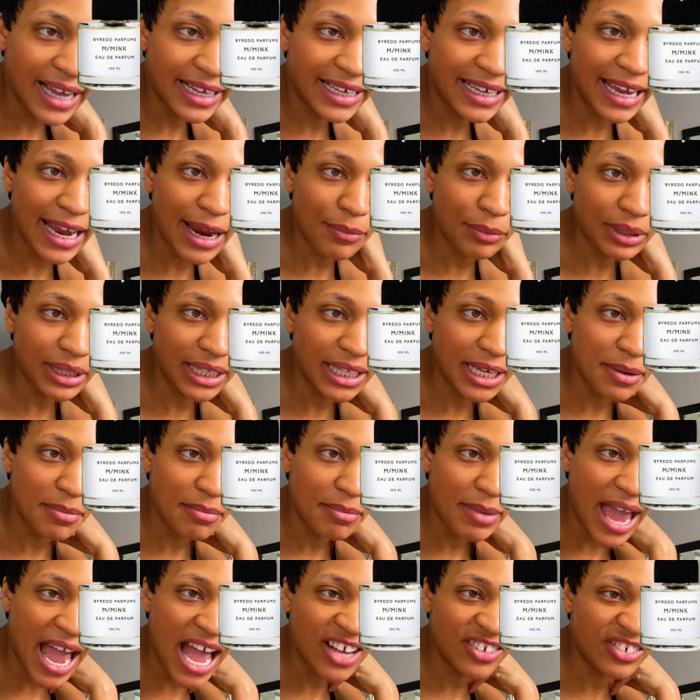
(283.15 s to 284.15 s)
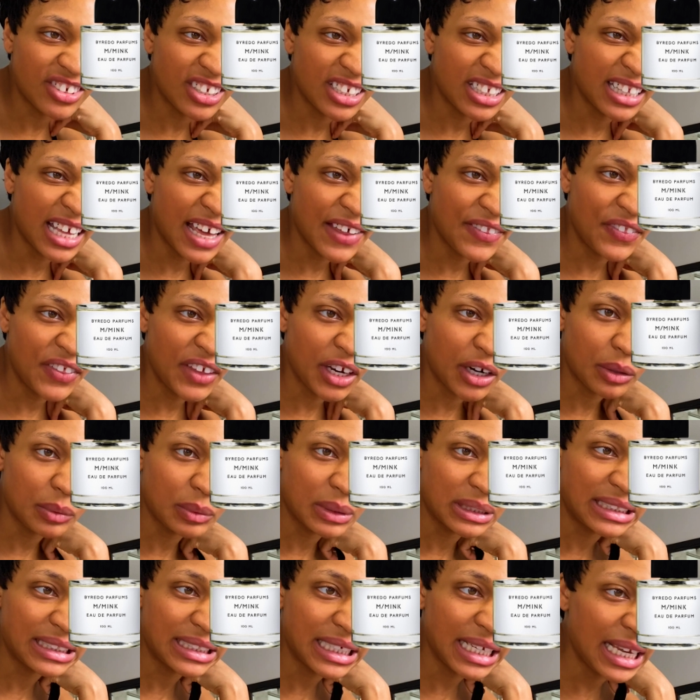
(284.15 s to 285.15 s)
can't really imagine that there
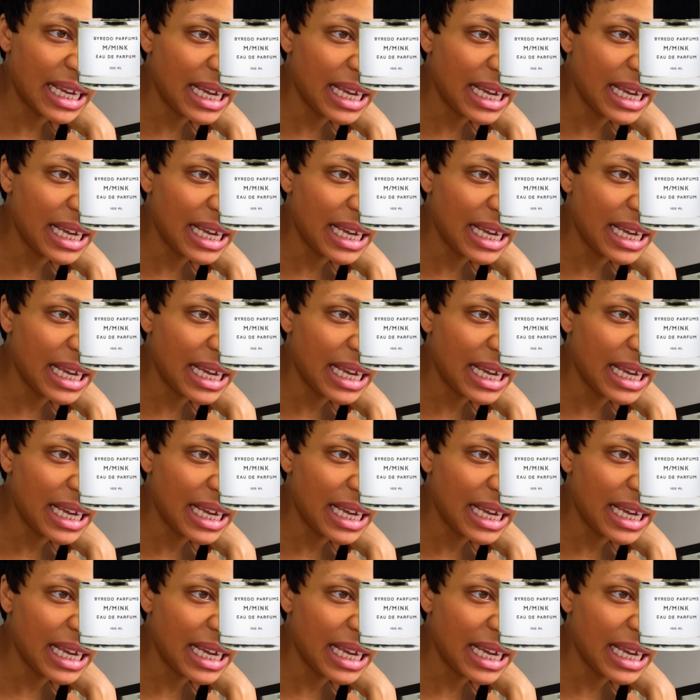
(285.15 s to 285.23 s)
was